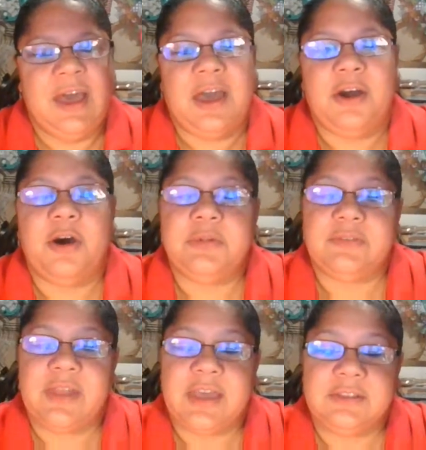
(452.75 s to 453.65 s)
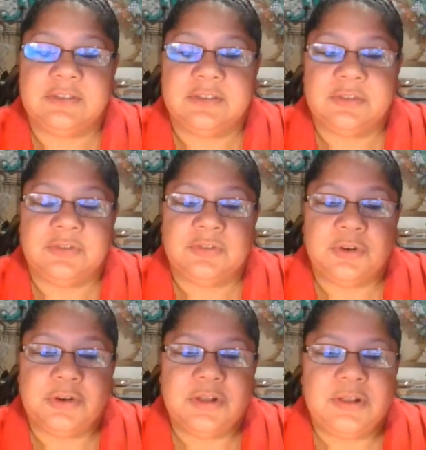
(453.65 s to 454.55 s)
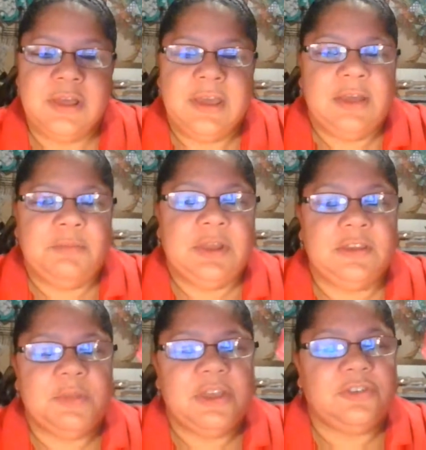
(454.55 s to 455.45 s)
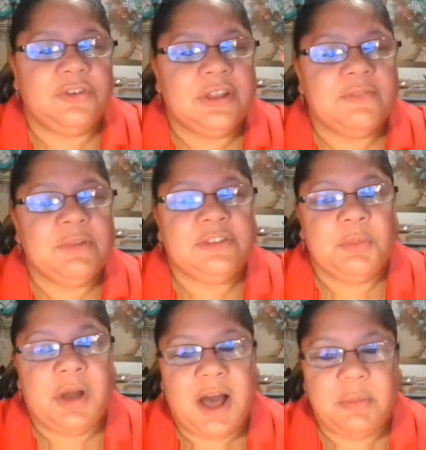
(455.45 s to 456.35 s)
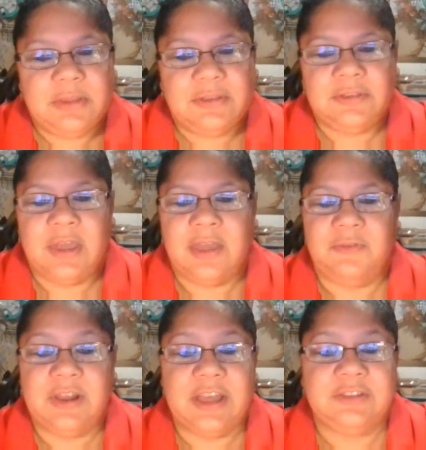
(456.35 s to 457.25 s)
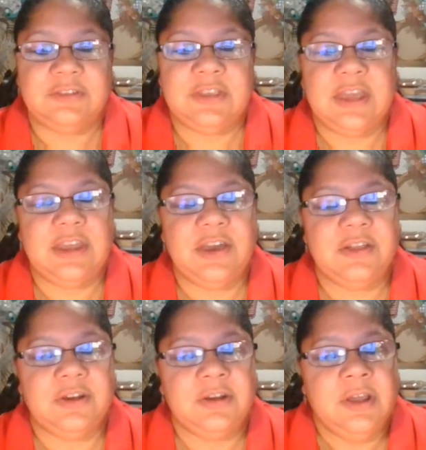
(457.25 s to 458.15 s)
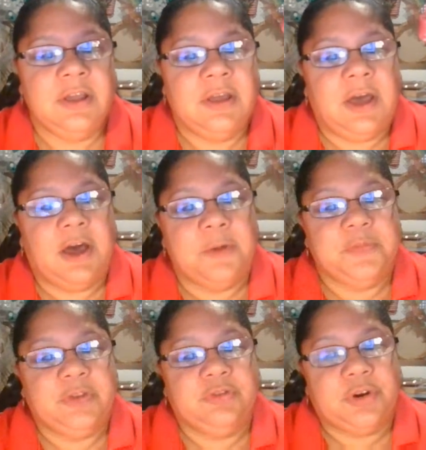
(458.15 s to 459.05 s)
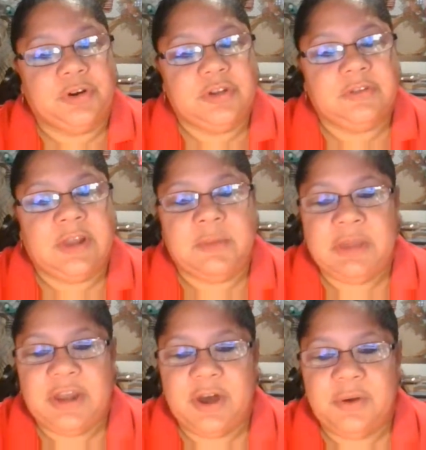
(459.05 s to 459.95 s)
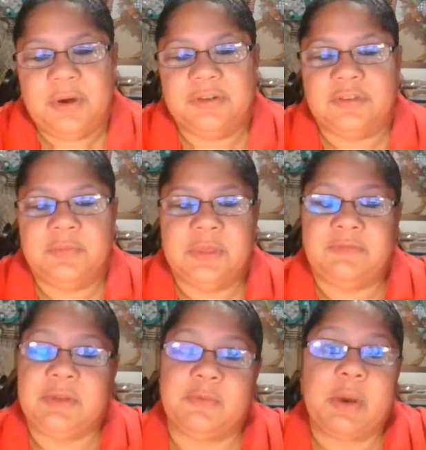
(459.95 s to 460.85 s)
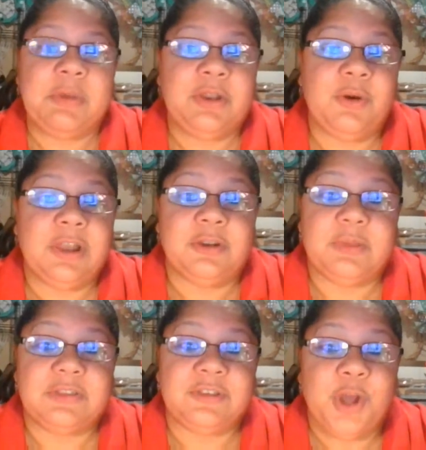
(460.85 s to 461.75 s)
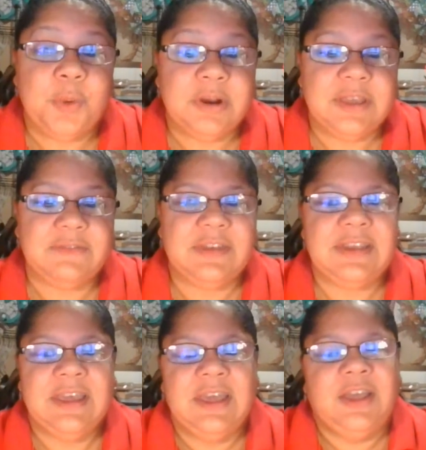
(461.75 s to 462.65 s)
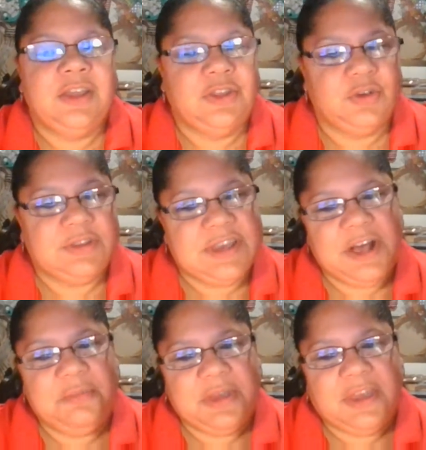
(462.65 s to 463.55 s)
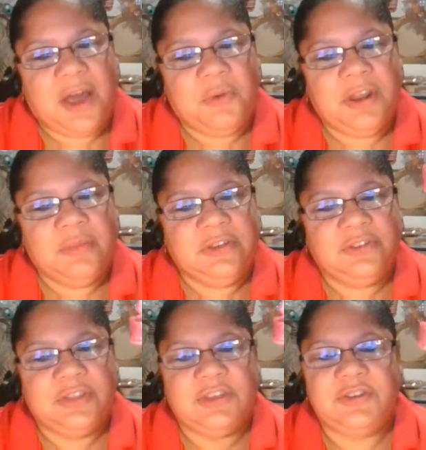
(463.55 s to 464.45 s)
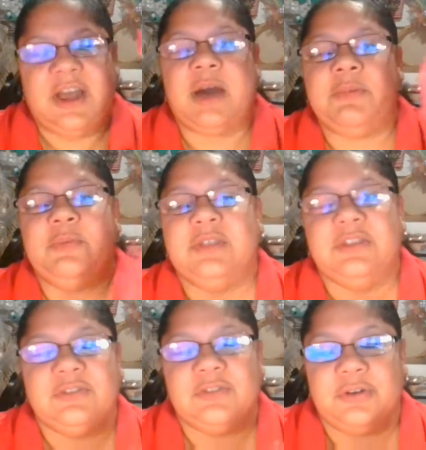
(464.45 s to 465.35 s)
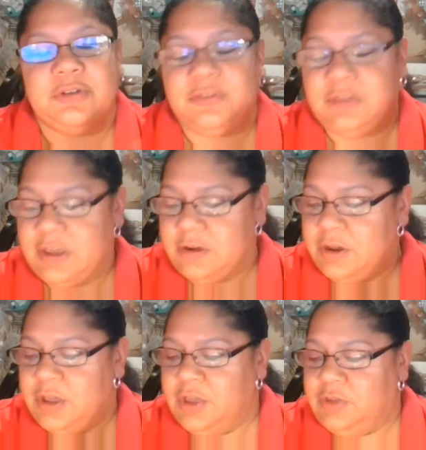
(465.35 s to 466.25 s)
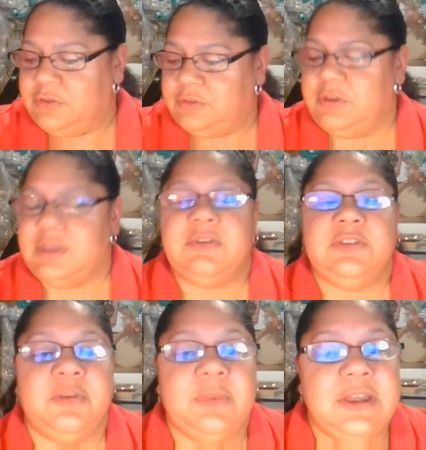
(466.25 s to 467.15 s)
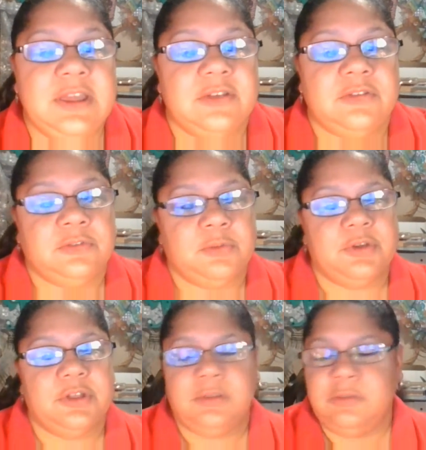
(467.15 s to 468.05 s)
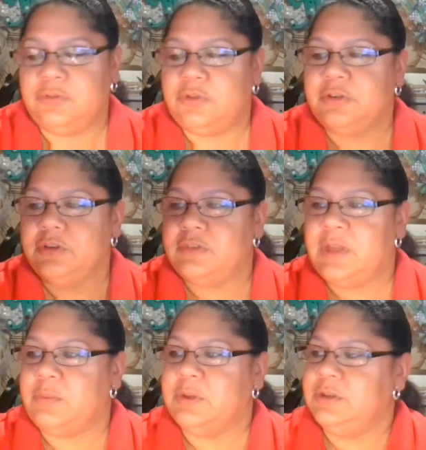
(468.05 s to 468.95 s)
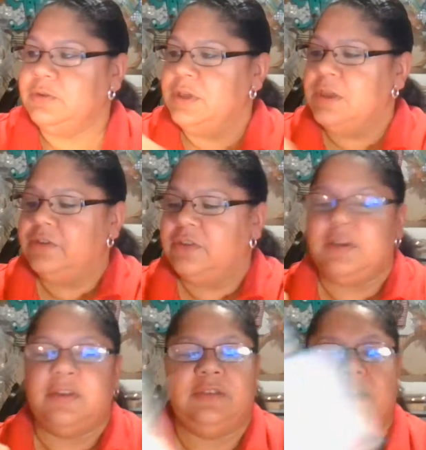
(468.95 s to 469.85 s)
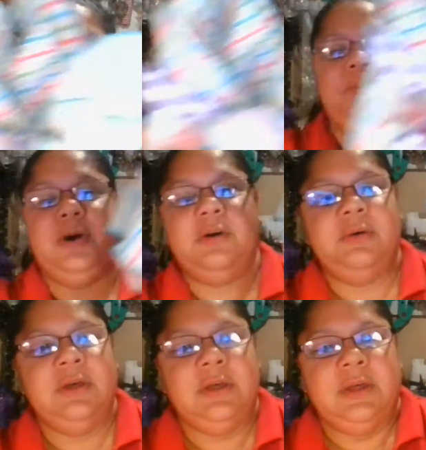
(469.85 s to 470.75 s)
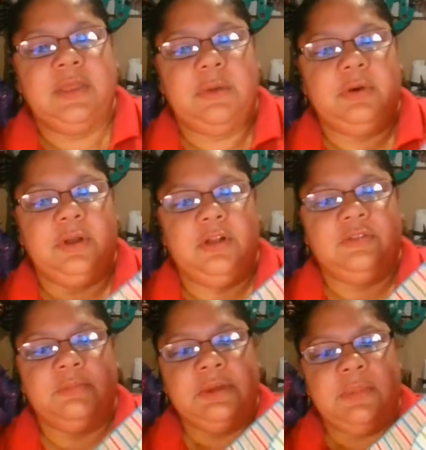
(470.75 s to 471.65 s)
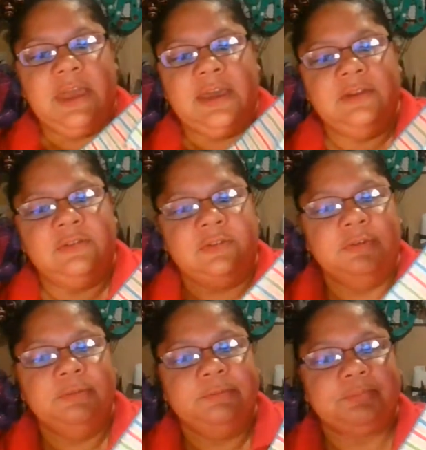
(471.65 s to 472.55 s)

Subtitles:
I hope you like this tutorial. Please make sure you leave me some comments. If you'd like to see any other tutorials, let me know, or something. If you want me to go a little bit slower even, you tell me. I want to make sure that you're happy with the tutorials here, just to give you some ideas of some other tutorials that we'll do. Here's another type of bow that we'll also be making soon,